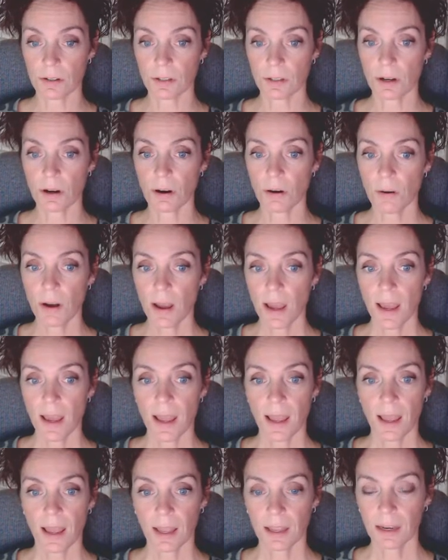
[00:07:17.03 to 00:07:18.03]
So
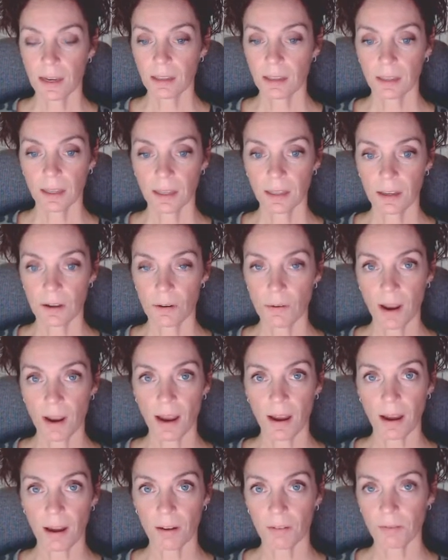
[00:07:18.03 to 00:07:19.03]
anything that you
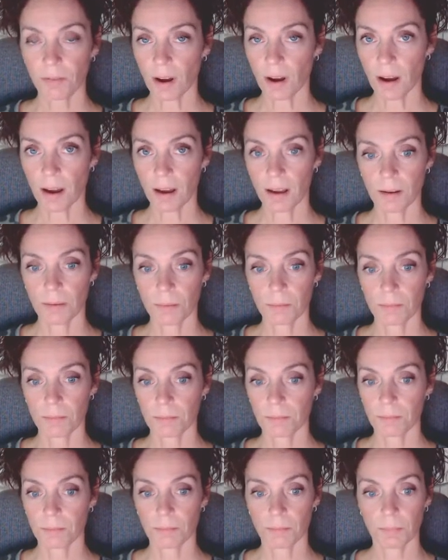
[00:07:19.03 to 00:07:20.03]
have, I
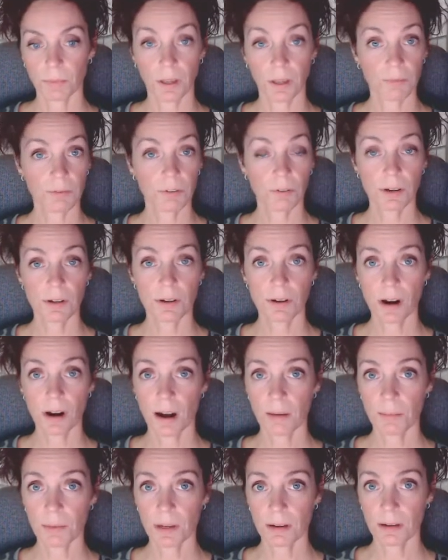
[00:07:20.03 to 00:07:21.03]
love to read your
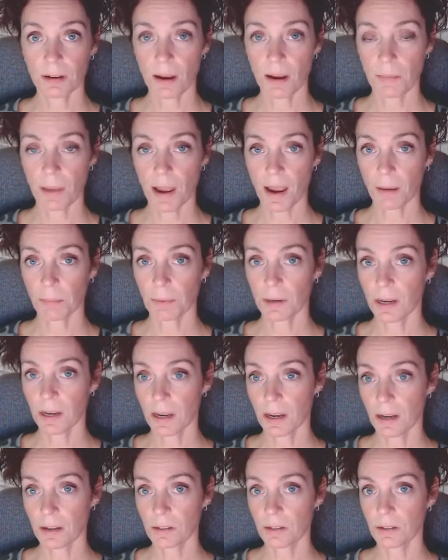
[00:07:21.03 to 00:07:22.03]
comment and I'm happy to
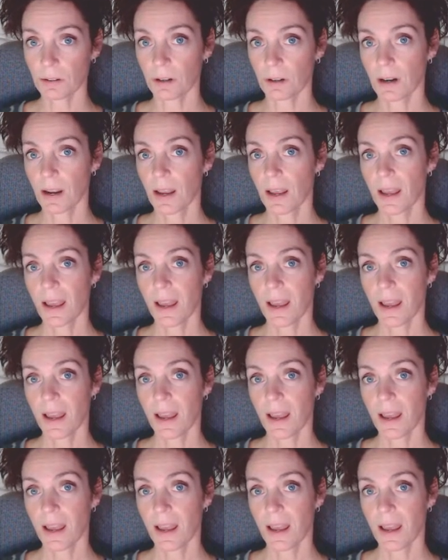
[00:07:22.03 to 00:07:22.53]
answer.